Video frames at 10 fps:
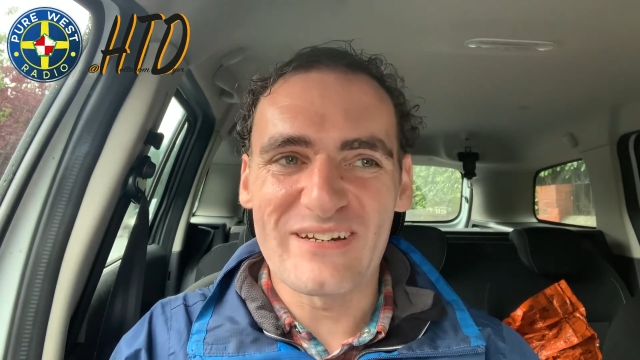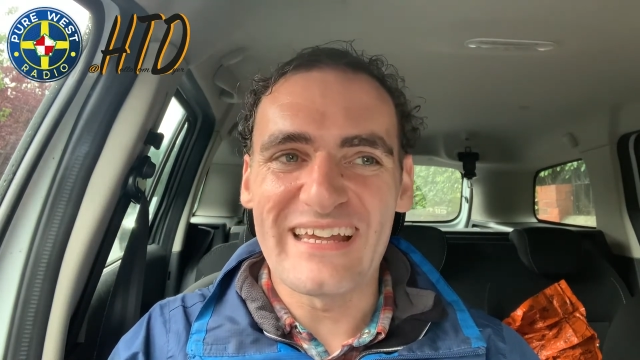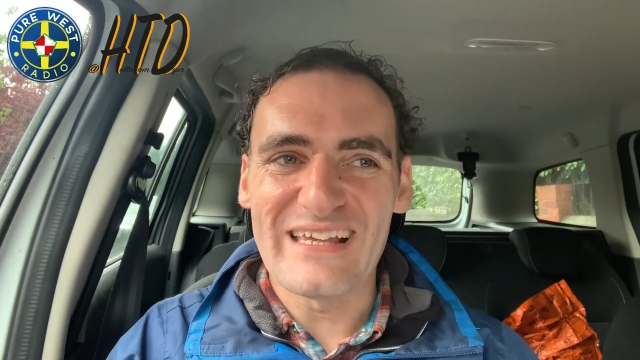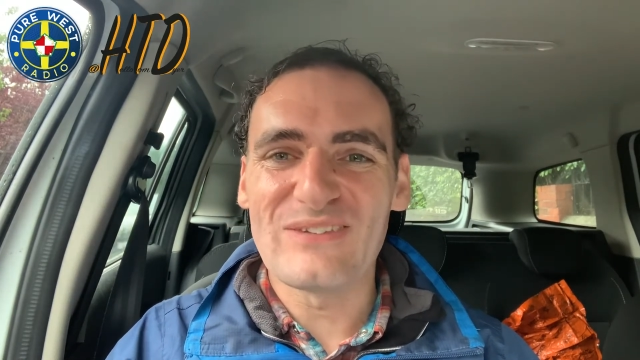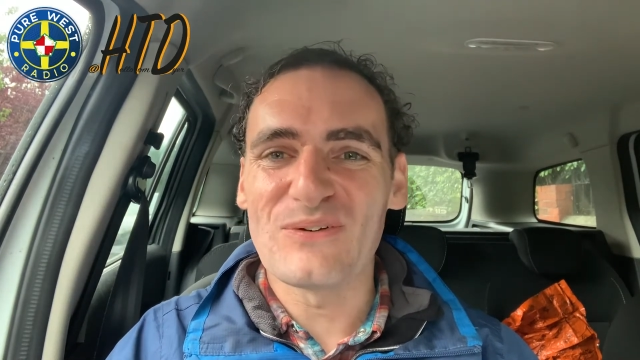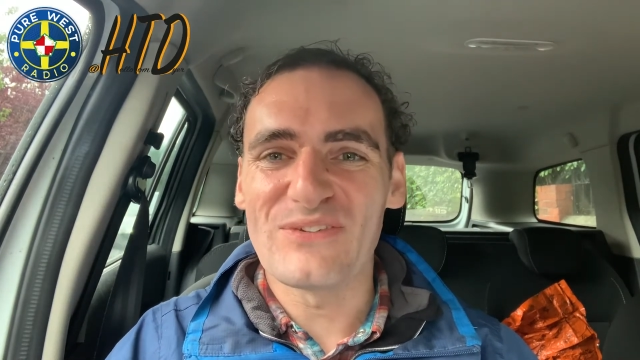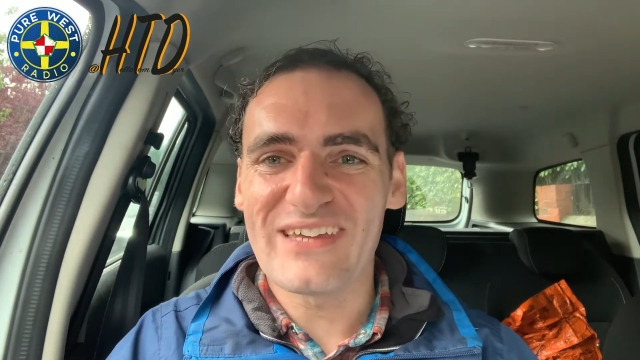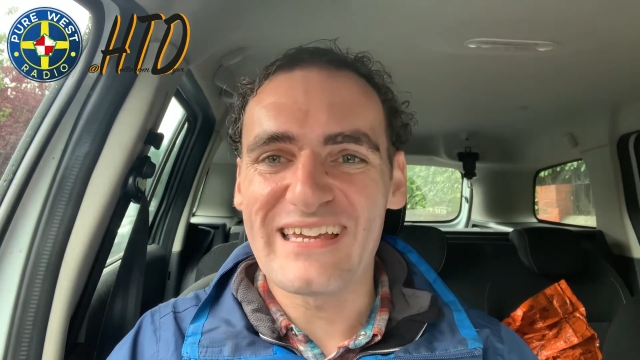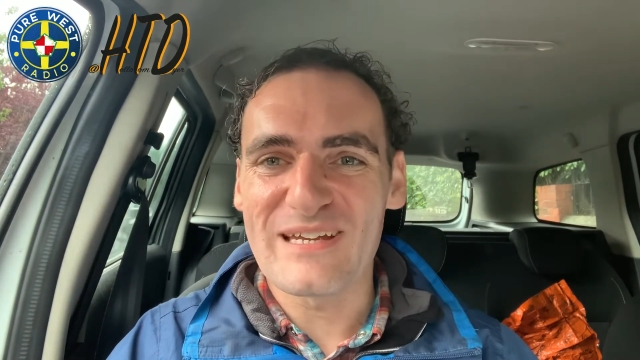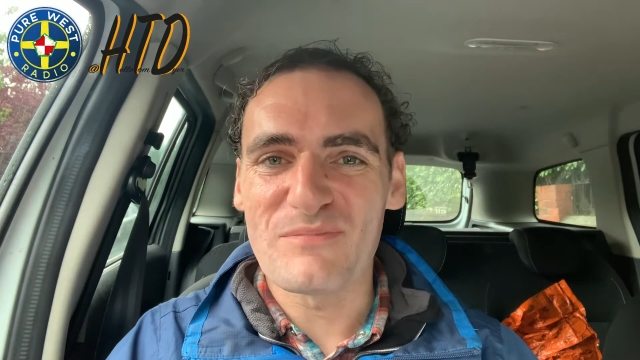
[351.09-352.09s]
it is you're
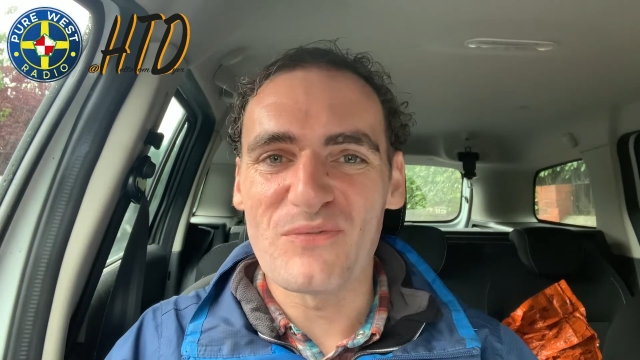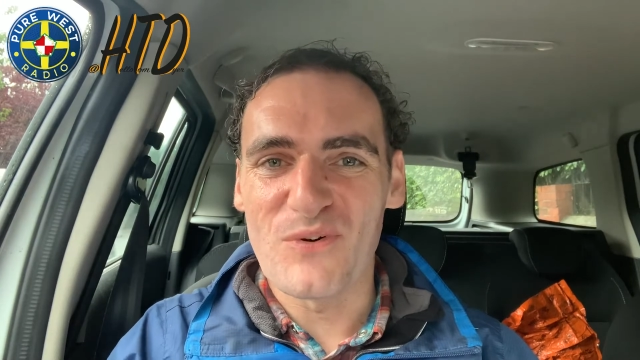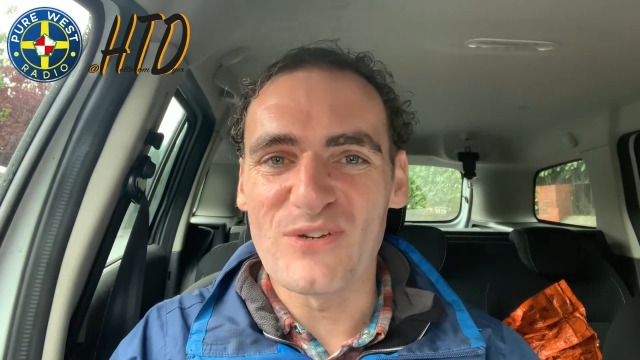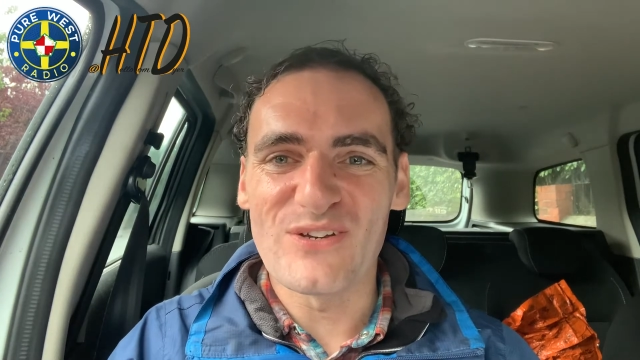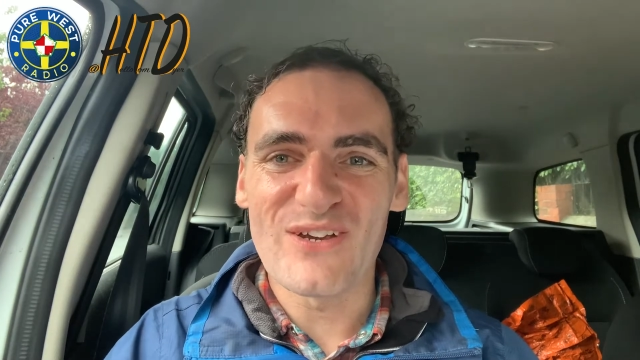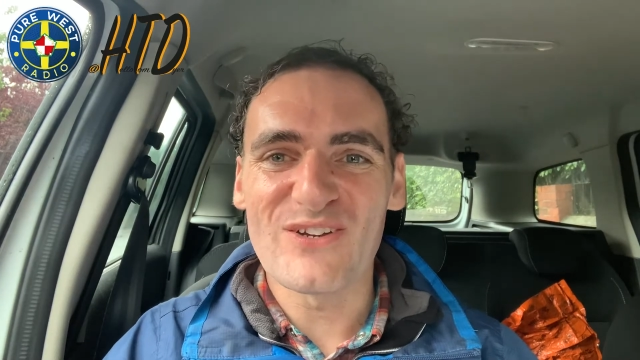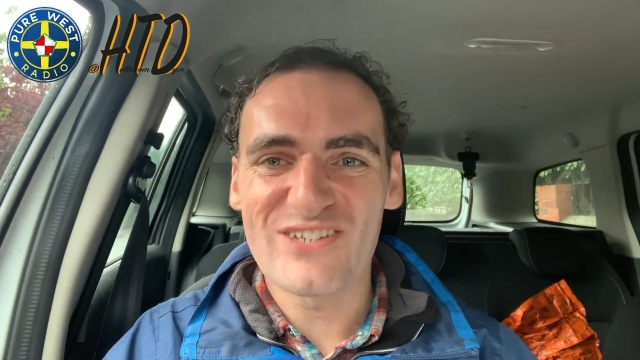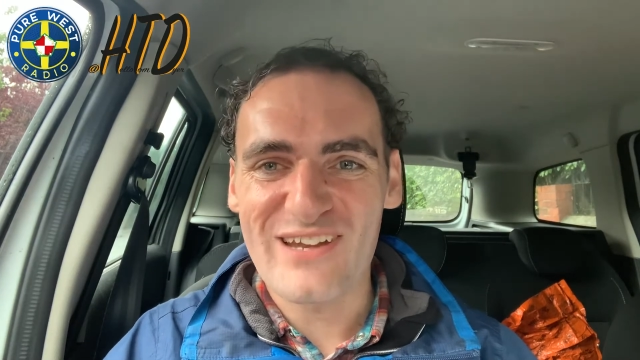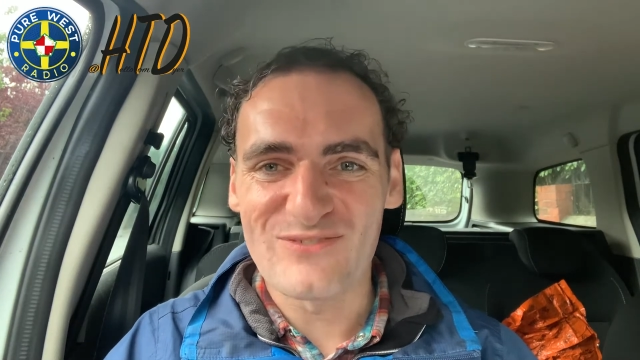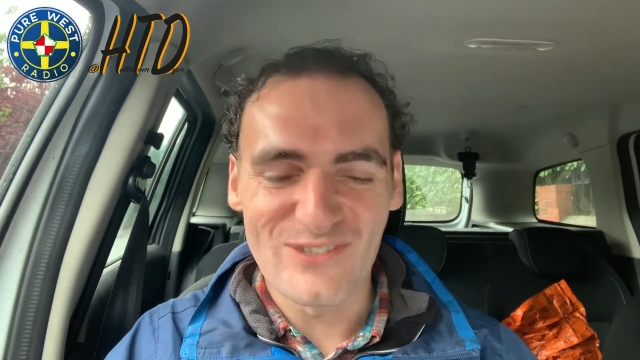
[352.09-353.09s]
saying before you can go
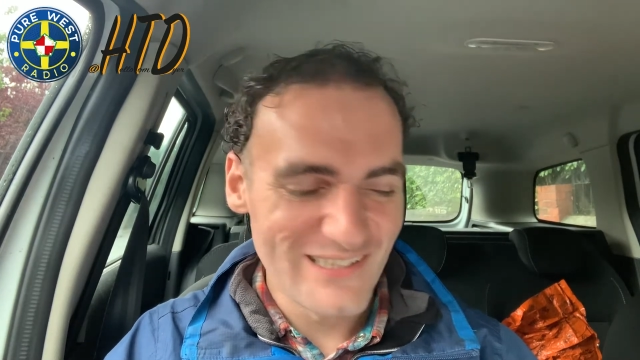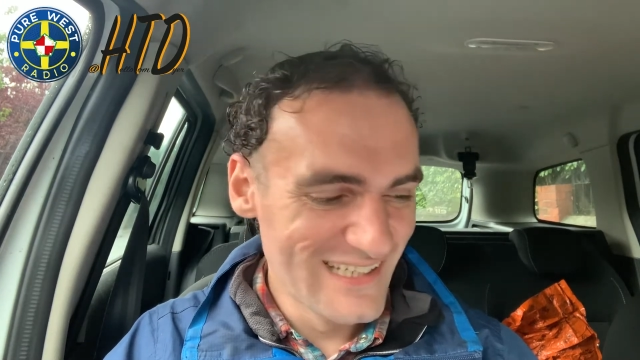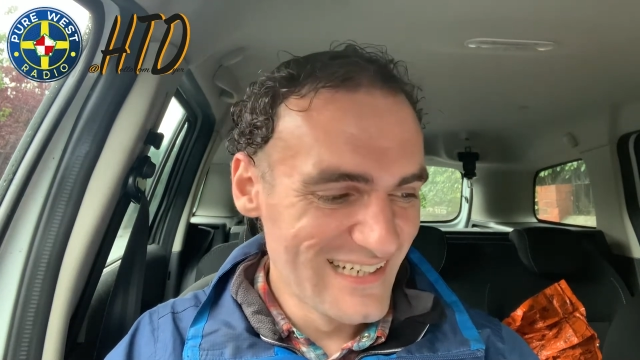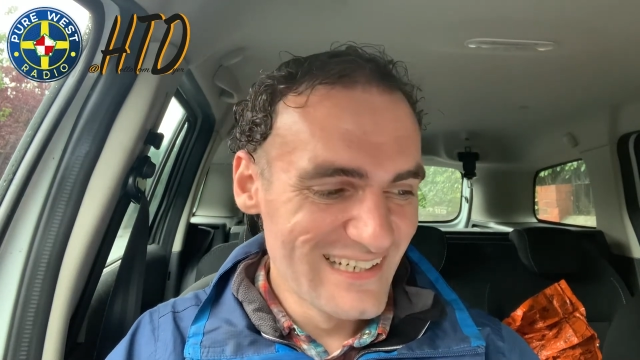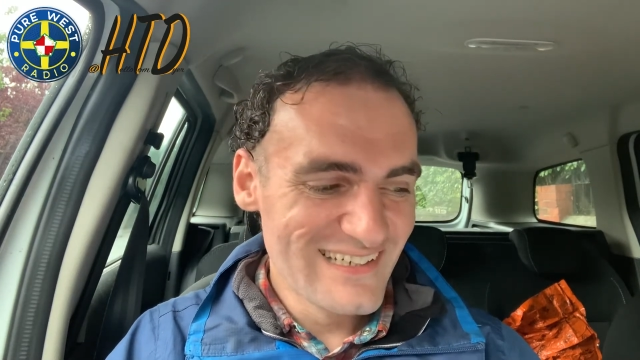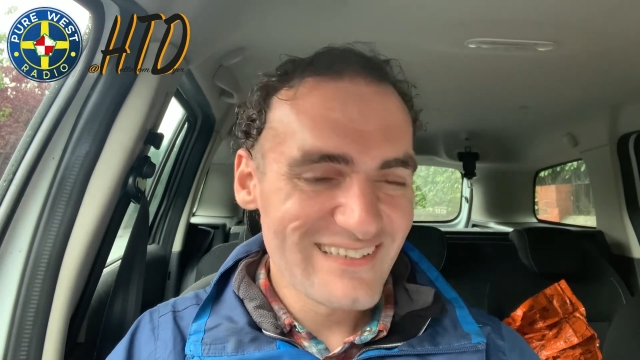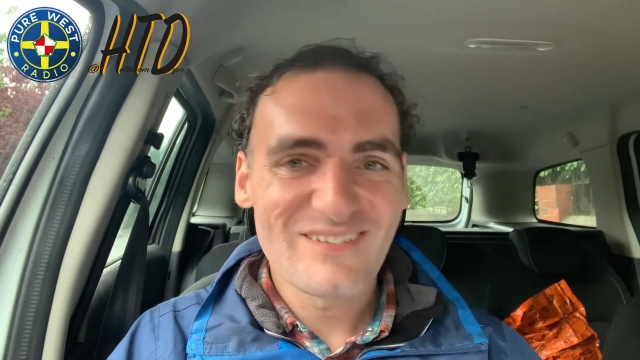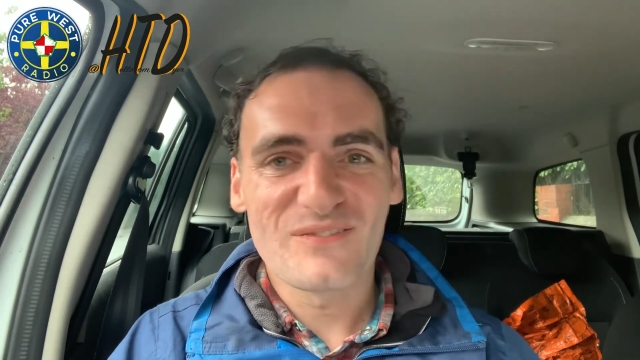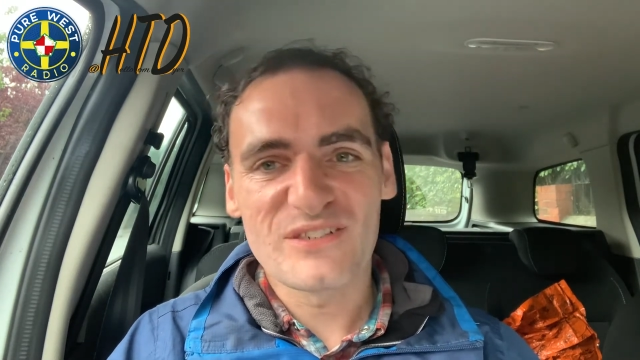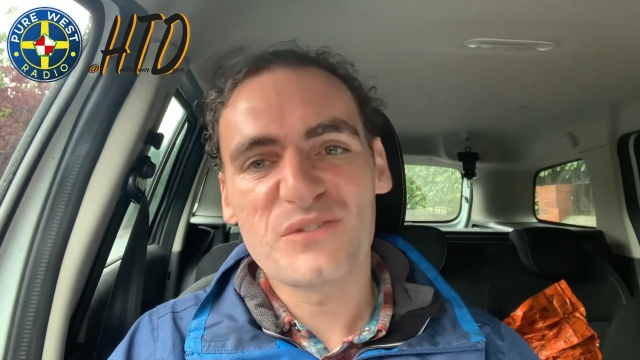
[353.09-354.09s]
general,
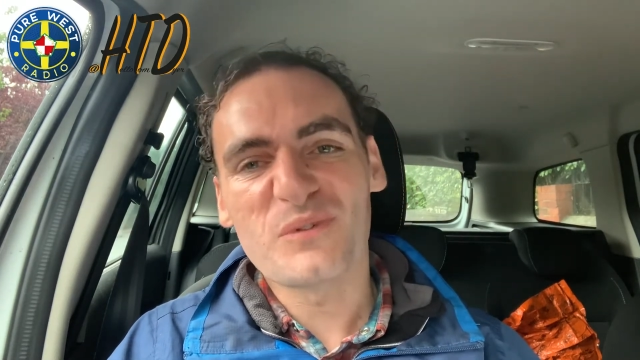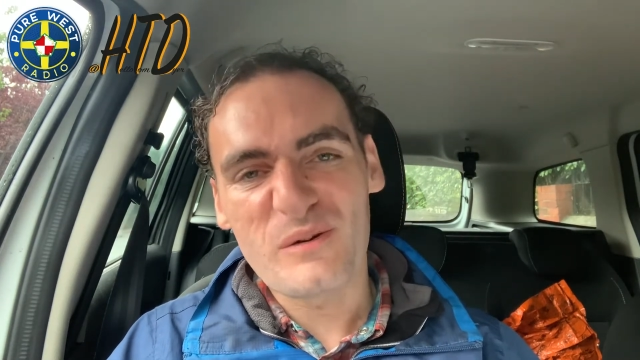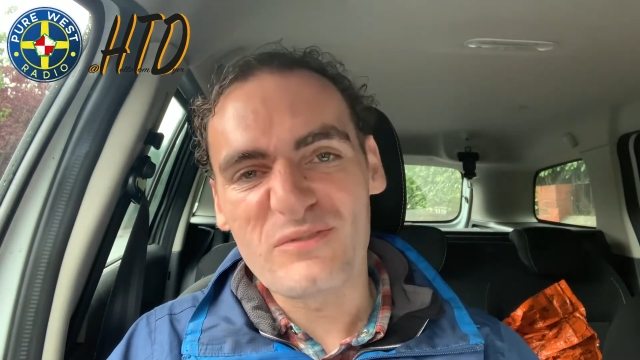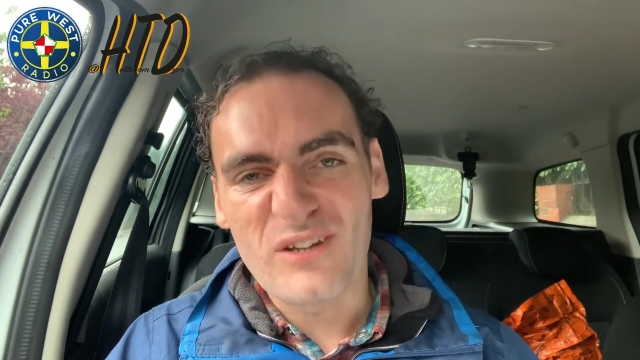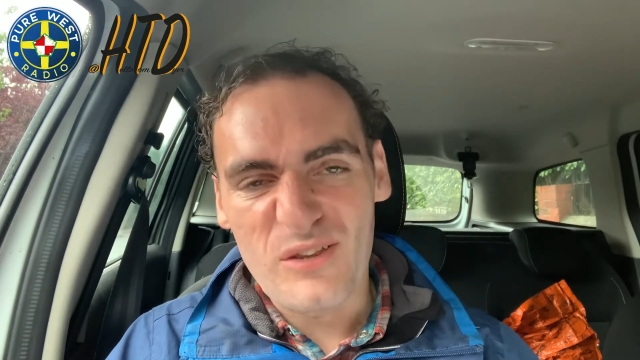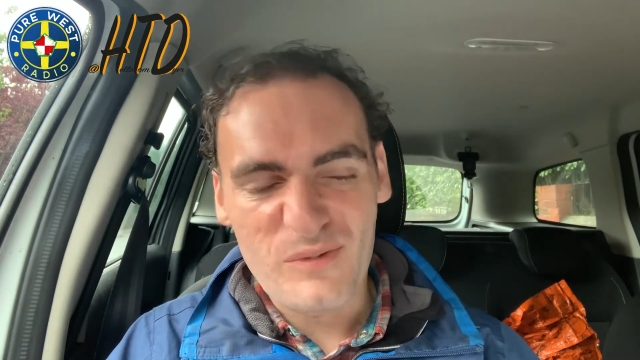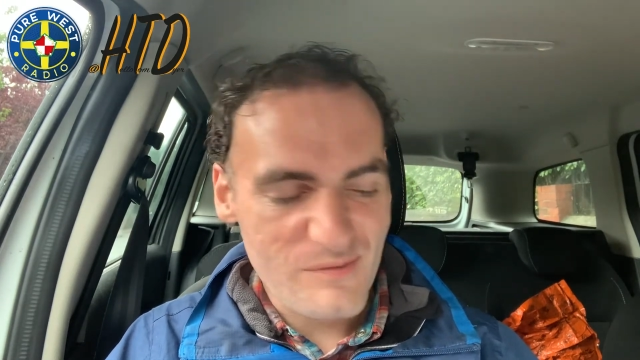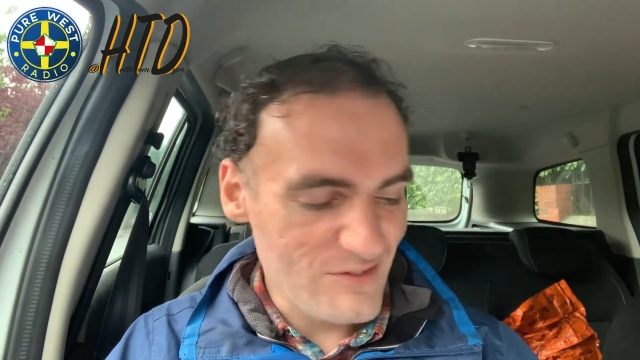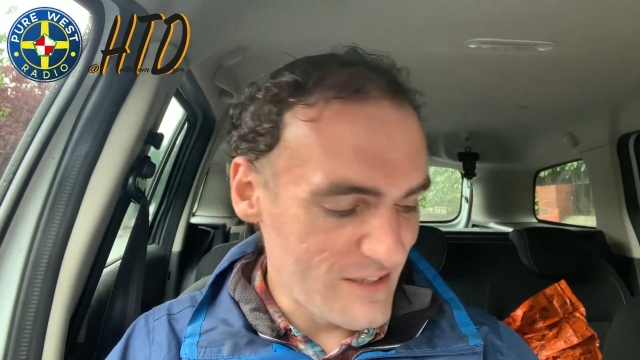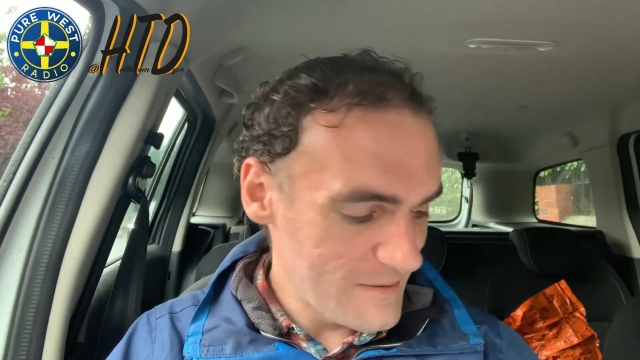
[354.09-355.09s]
which is why we've done it the way
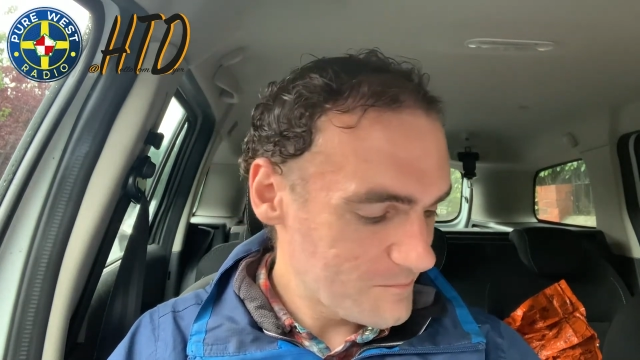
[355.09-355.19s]
we've done it.